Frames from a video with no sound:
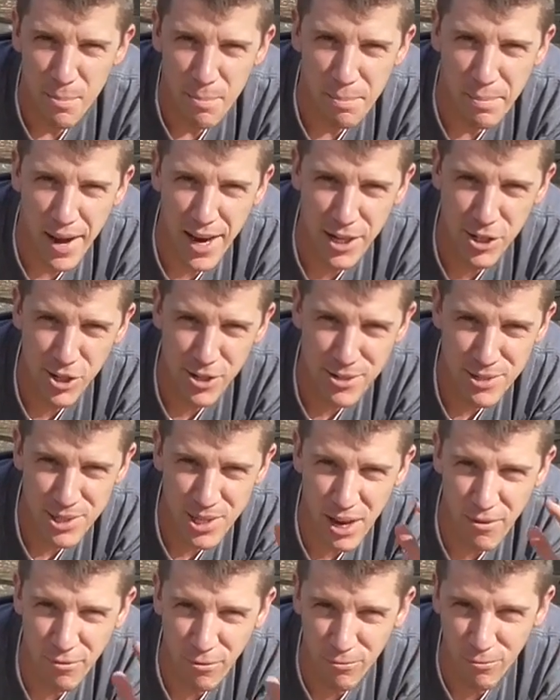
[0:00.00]
Badgers
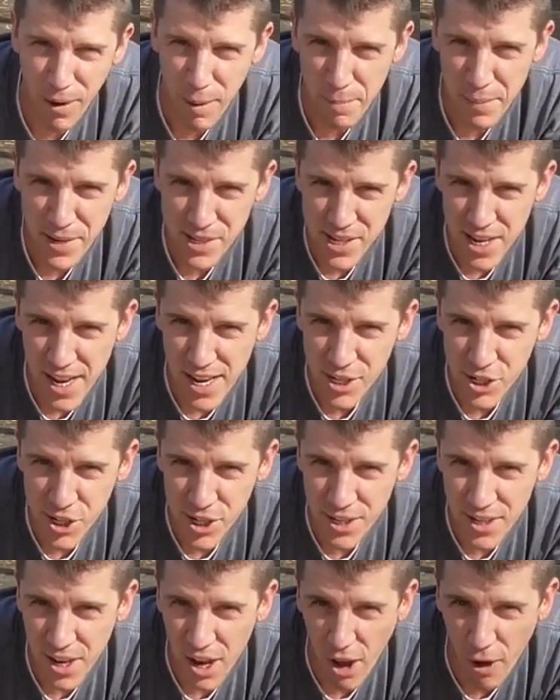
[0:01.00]
have a
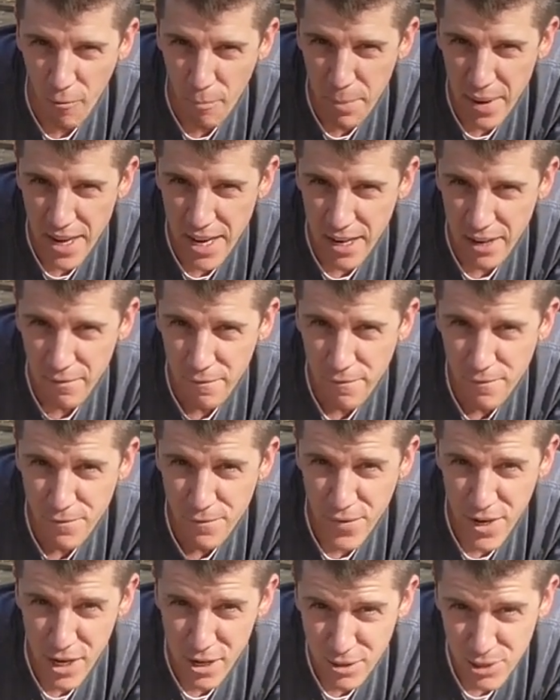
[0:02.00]
reputation of being
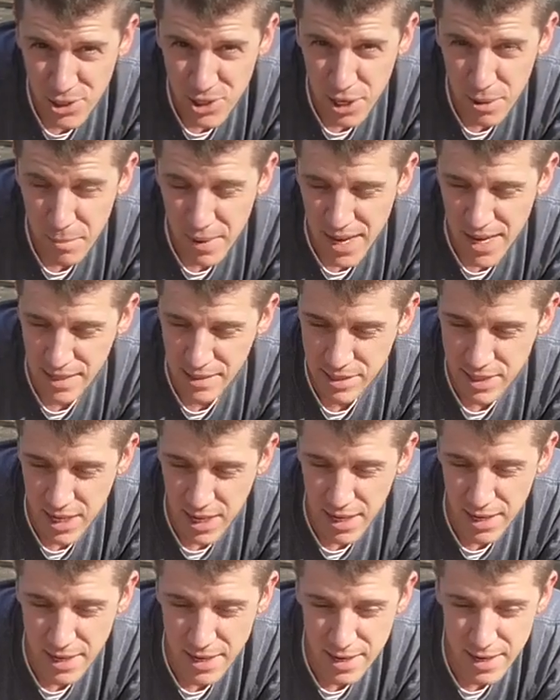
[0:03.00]
fearsome and
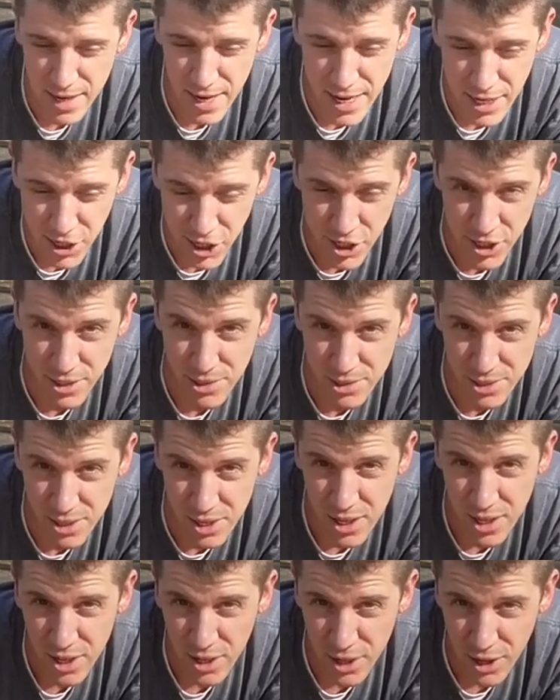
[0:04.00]
tenacious
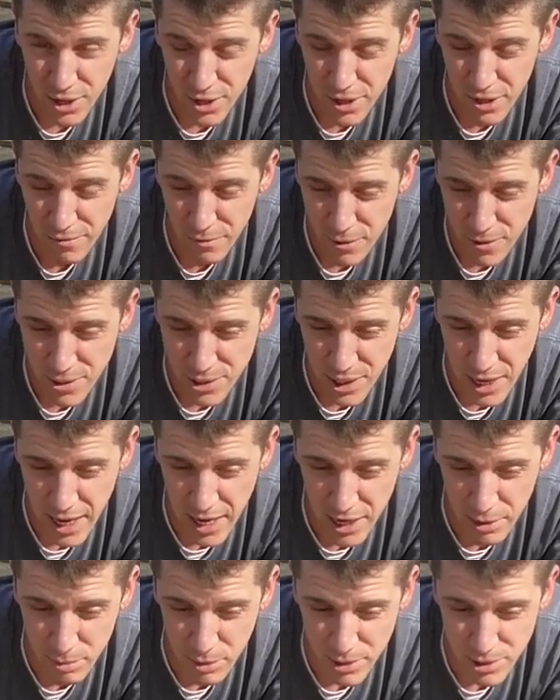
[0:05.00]
carnivorous
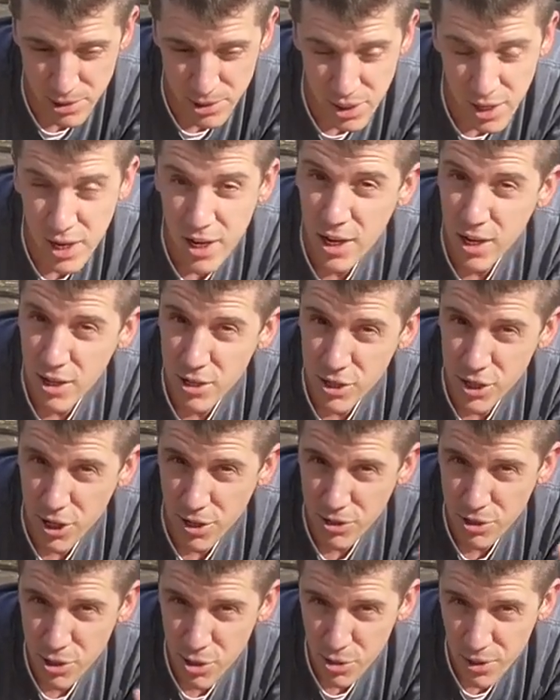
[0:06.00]
animals, which are
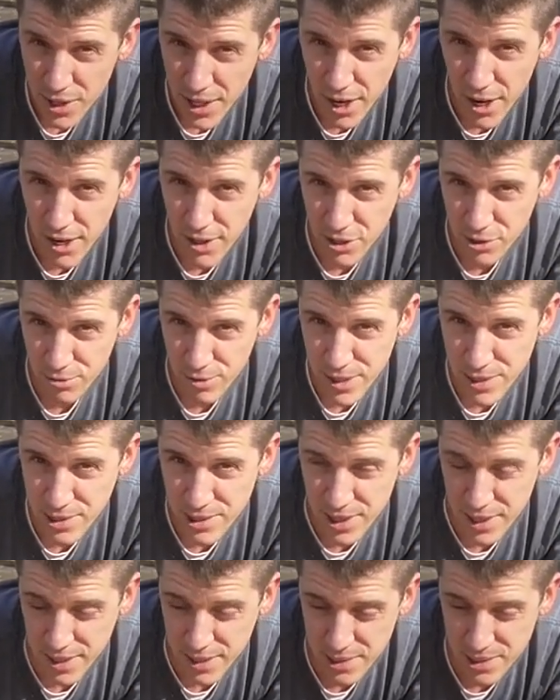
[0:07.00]
two
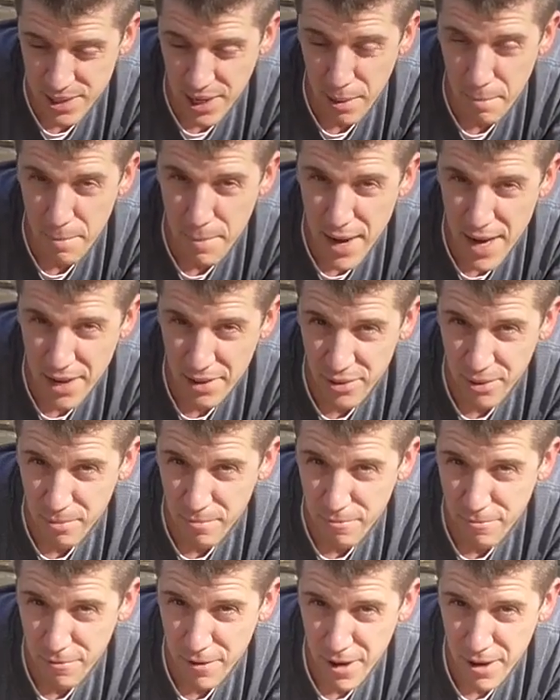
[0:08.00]
characteristics that make
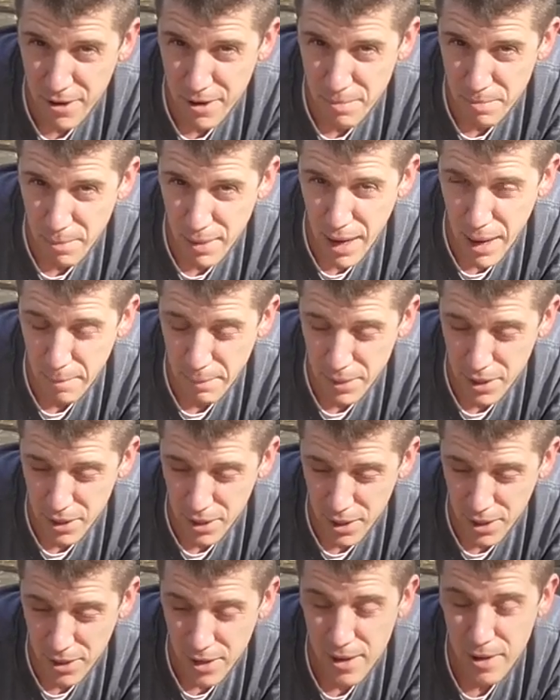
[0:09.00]
them very
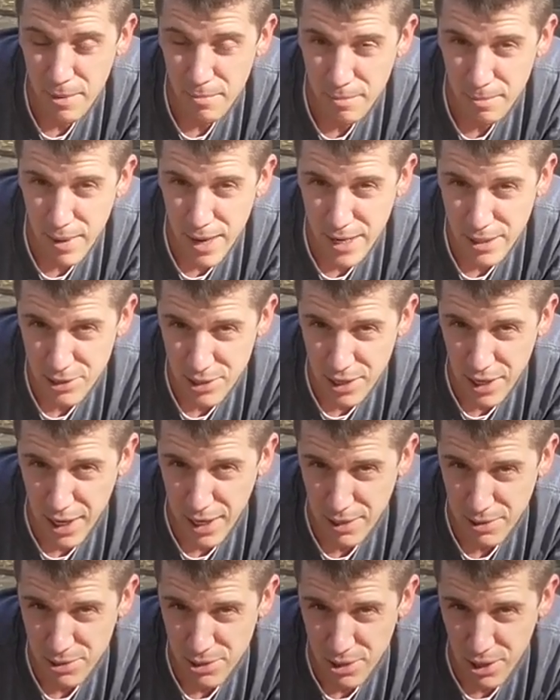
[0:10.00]
popular
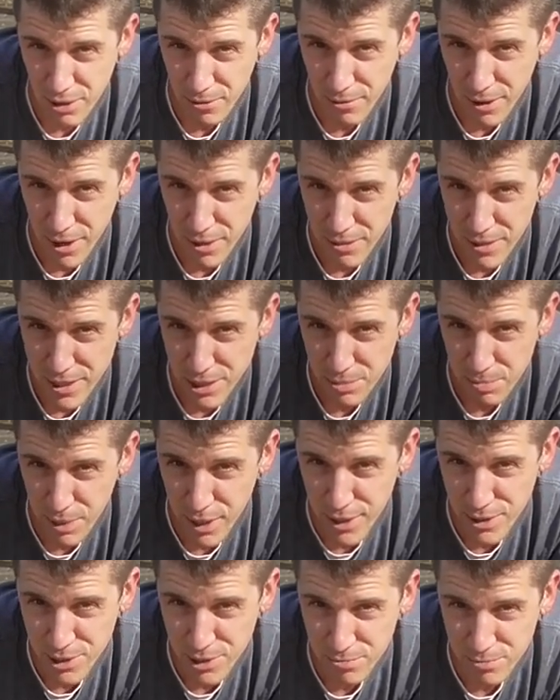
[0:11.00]
mascots around these
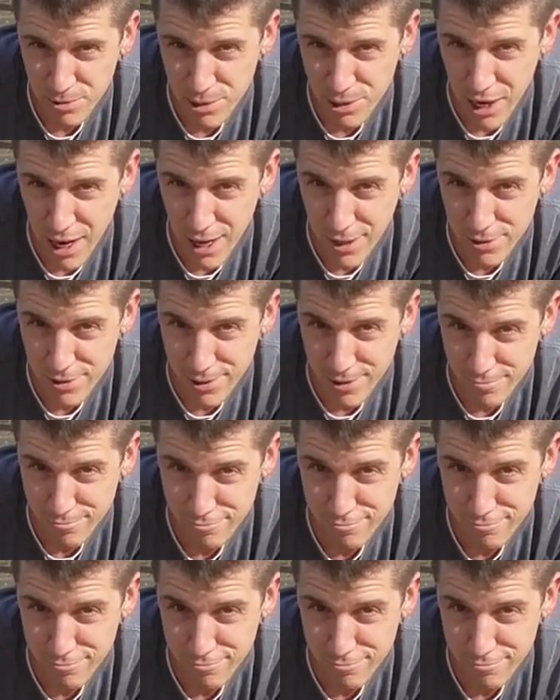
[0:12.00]
parts in Wisconsin.